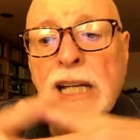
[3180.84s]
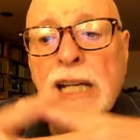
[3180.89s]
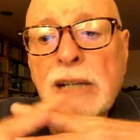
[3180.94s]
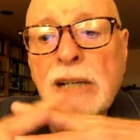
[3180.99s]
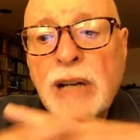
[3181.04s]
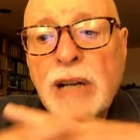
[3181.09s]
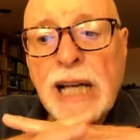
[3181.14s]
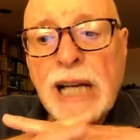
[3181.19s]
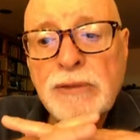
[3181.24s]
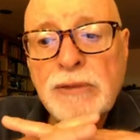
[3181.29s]
any
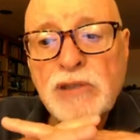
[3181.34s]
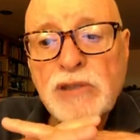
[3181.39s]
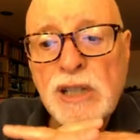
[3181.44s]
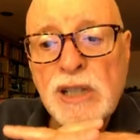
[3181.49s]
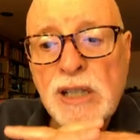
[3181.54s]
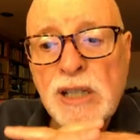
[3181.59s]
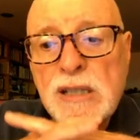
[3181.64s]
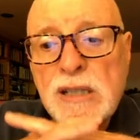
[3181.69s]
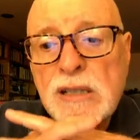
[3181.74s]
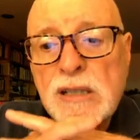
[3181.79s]
rate, after
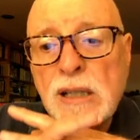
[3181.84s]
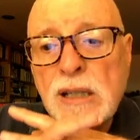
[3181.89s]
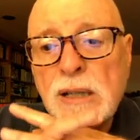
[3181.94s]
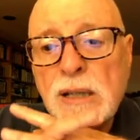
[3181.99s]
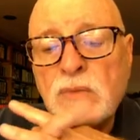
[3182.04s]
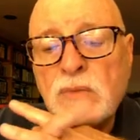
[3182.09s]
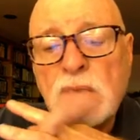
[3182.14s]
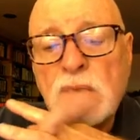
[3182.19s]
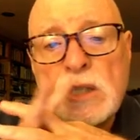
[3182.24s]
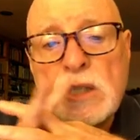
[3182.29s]
this
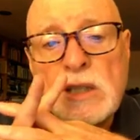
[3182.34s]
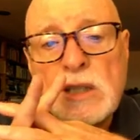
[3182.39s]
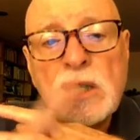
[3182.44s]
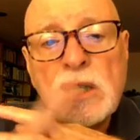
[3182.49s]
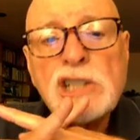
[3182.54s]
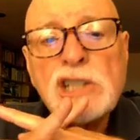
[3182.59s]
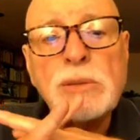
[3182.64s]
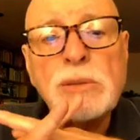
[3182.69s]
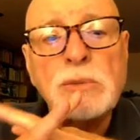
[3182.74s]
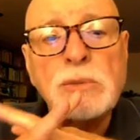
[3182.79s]
um,
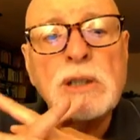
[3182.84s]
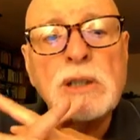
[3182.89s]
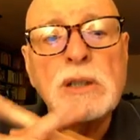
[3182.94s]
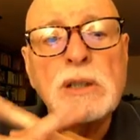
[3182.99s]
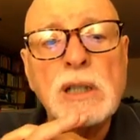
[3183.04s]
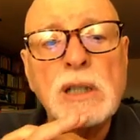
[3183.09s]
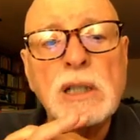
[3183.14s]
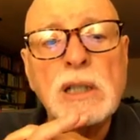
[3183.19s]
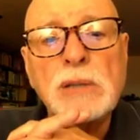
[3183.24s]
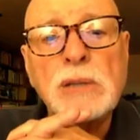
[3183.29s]
discussion,
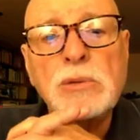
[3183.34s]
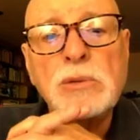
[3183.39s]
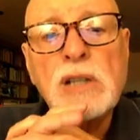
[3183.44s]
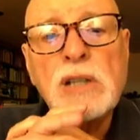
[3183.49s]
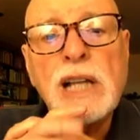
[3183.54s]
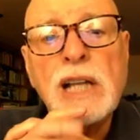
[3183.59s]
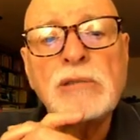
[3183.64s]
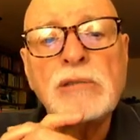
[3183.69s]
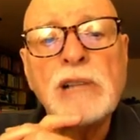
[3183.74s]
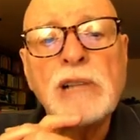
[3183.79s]
with, uh, he was
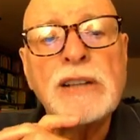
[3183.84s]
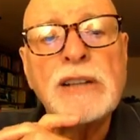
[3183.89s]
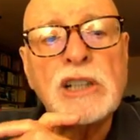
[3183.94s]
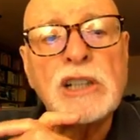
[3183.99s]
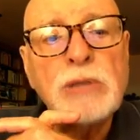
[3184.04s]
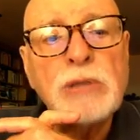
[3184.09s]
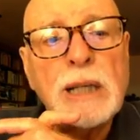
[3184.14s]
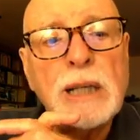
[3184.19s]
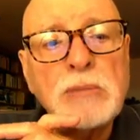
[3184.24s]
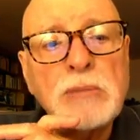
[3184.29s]
led around the
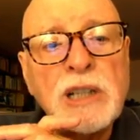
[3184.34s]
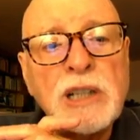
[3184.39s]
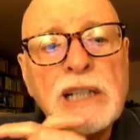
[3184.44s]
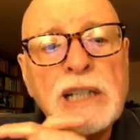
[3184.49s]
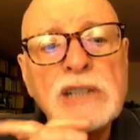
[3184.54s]
Kremlin.